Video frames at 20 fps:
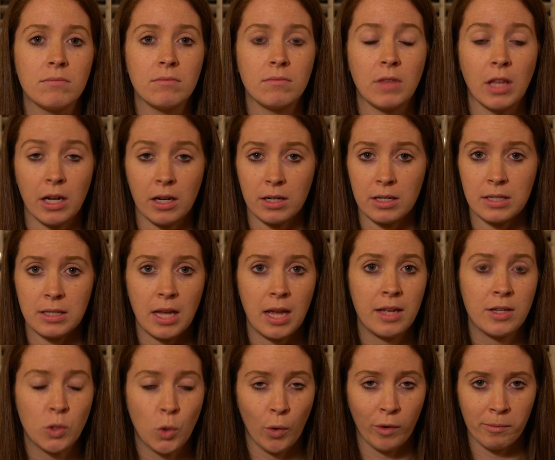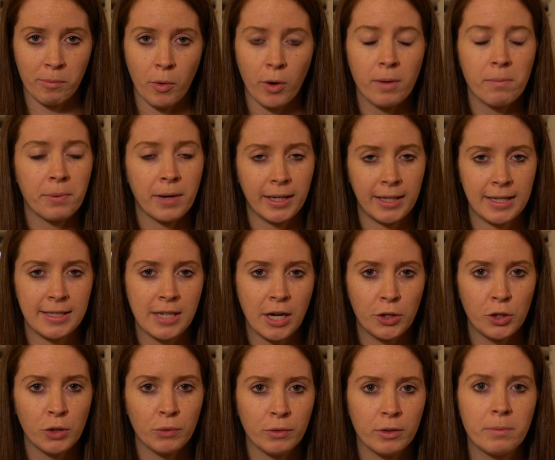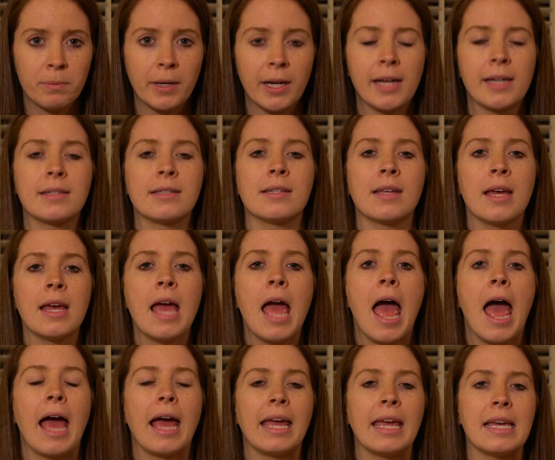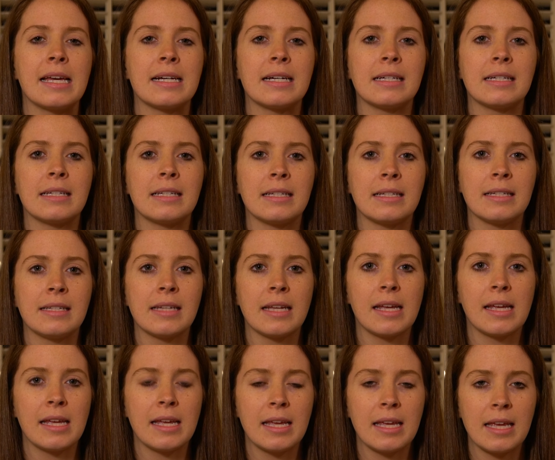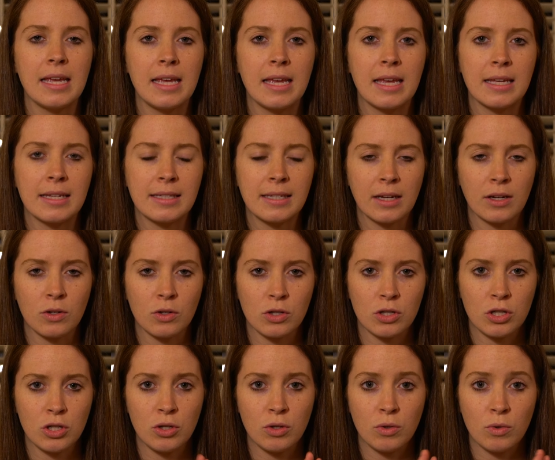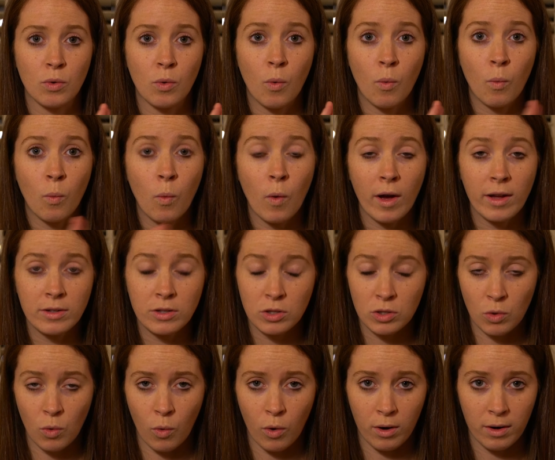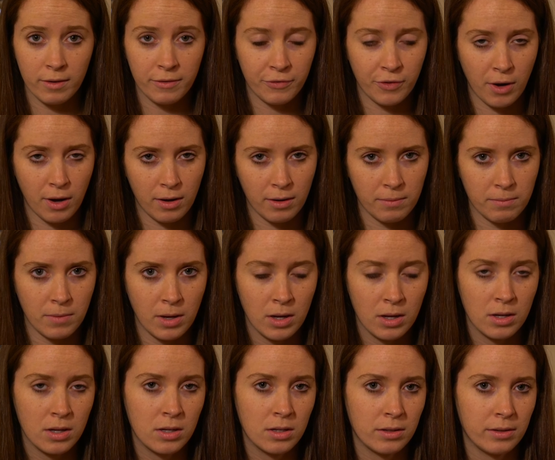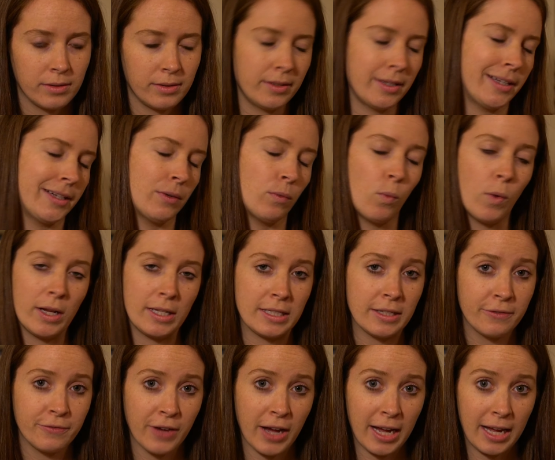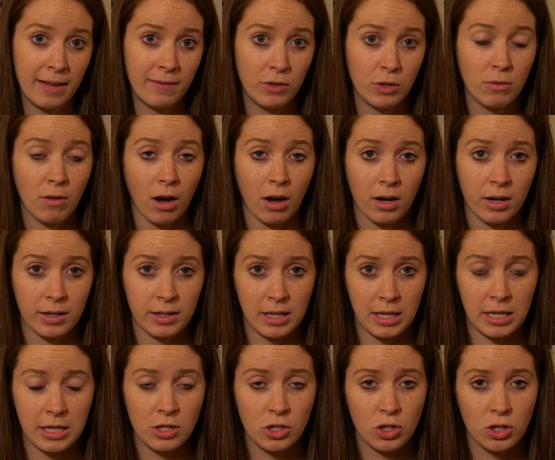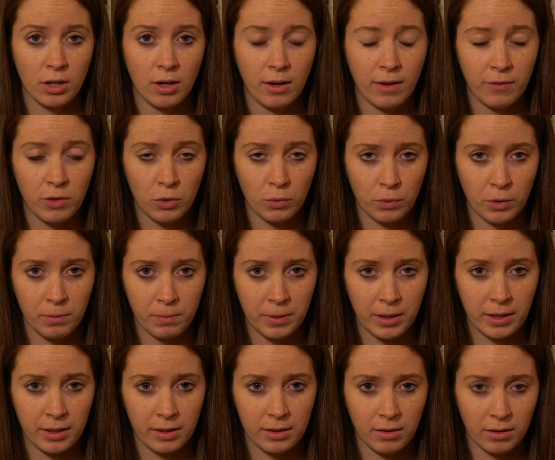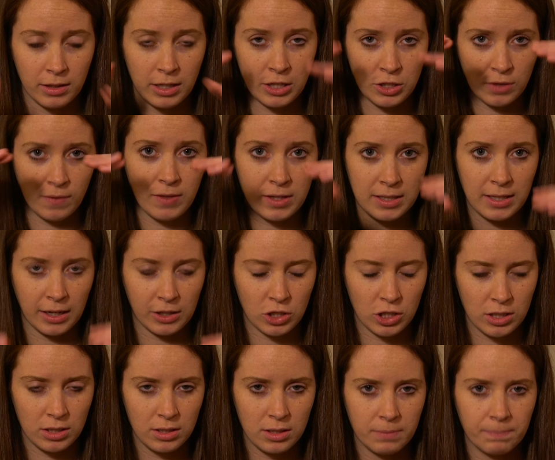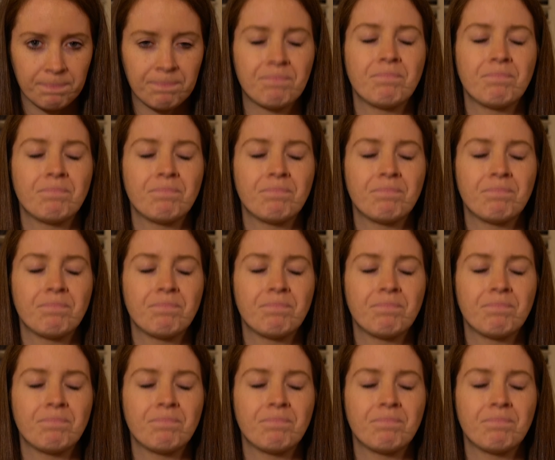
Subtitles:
there is a score report breaking down your rubrics, and it tells you what score from 1 to 5 you got on each of the sections,